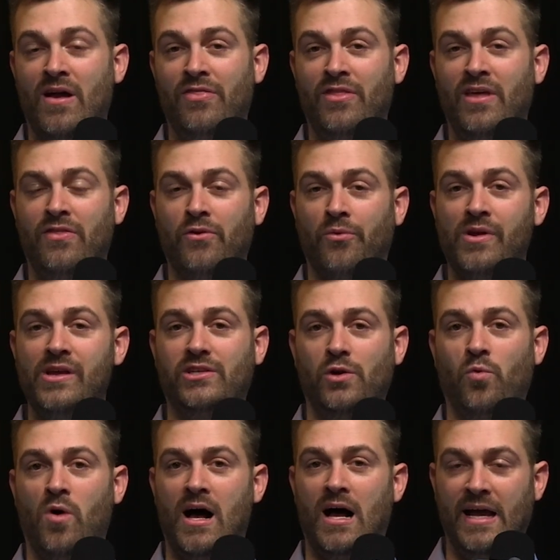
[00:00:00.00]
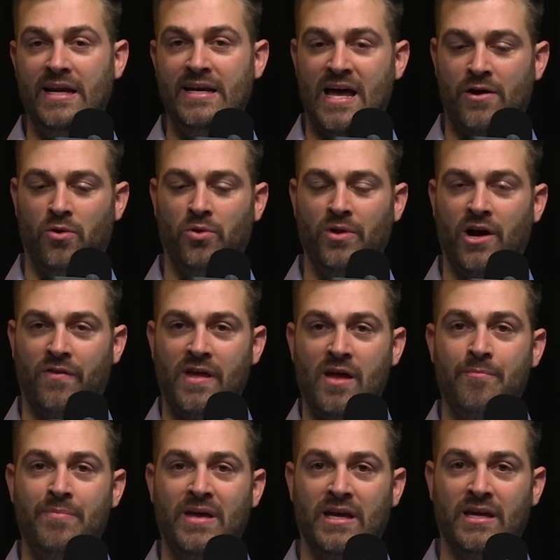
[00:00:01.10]
And the reason why, not only are they
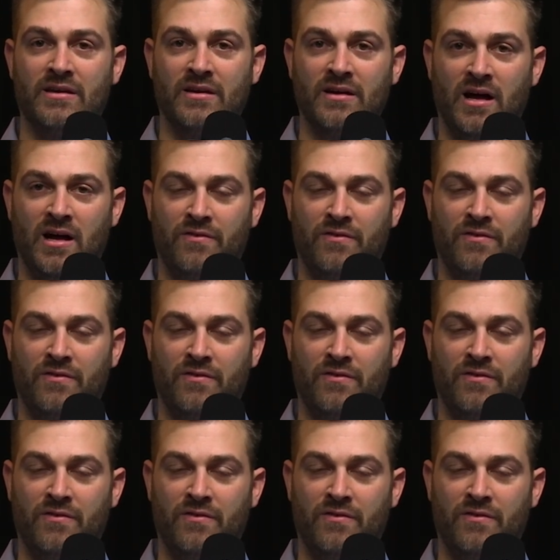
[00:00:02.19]
a big